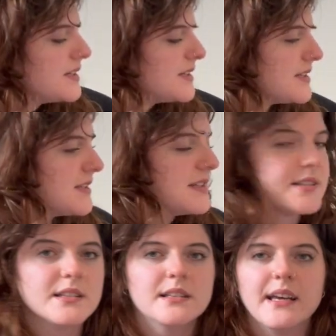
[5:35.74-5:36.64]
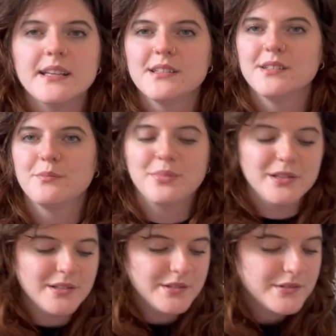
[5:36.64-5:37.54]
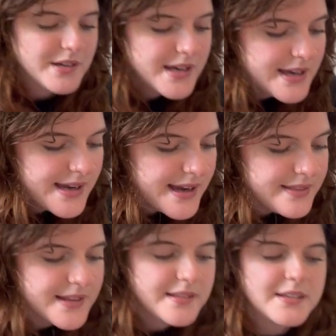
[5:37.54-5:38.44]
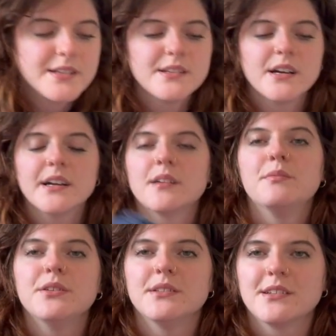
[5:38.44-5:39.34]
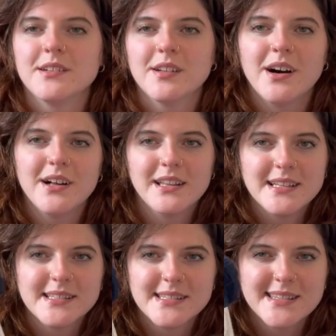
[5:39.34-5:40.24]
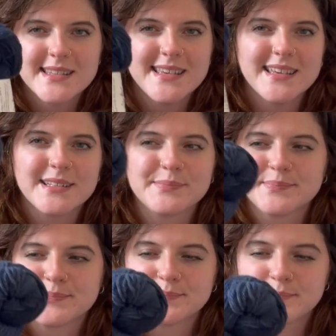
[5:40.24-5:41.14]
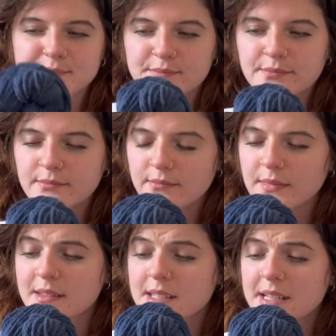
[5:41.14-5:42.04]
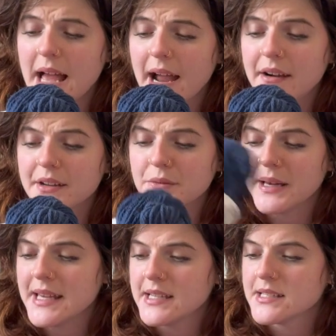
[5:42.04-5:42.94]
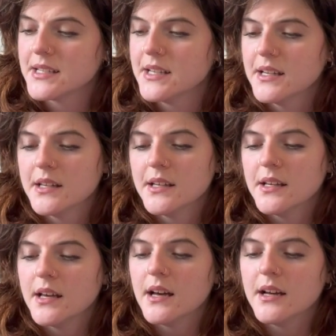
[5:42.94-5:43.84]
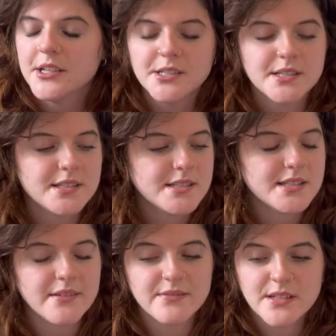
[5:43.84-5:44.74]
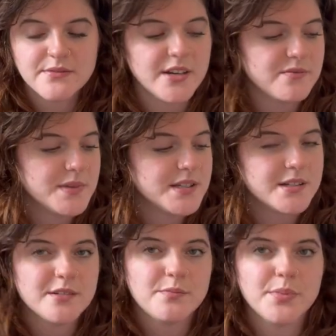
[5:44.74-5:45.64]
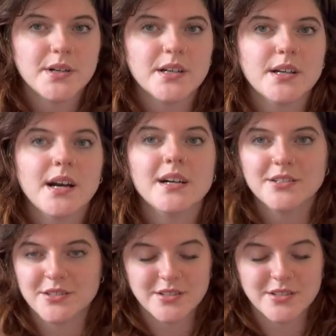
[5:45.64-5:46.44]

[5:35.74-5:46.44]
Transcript: is this light blue, and then the dark blue is called All at Sea. It's an Aran weight, 175 meters per 100